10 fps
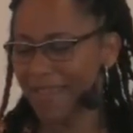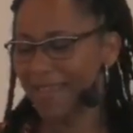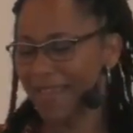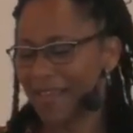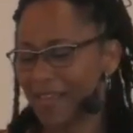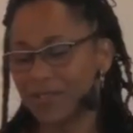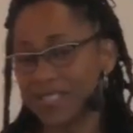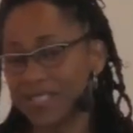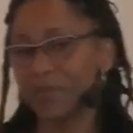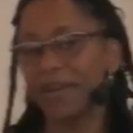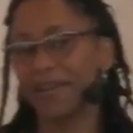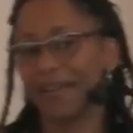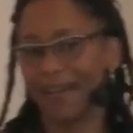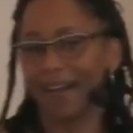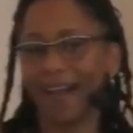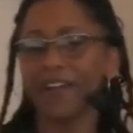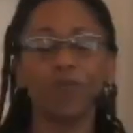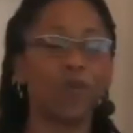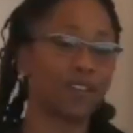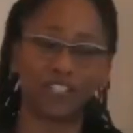You see, I don't
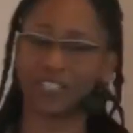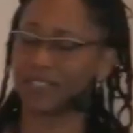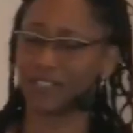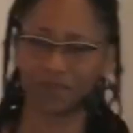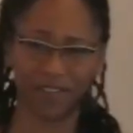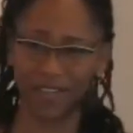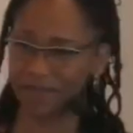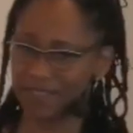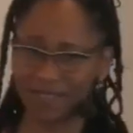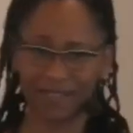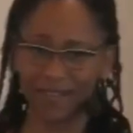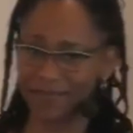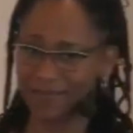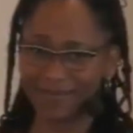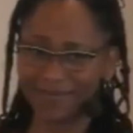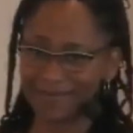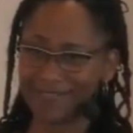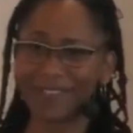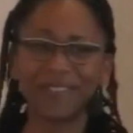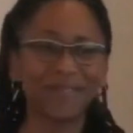want to just survive this life. Do you?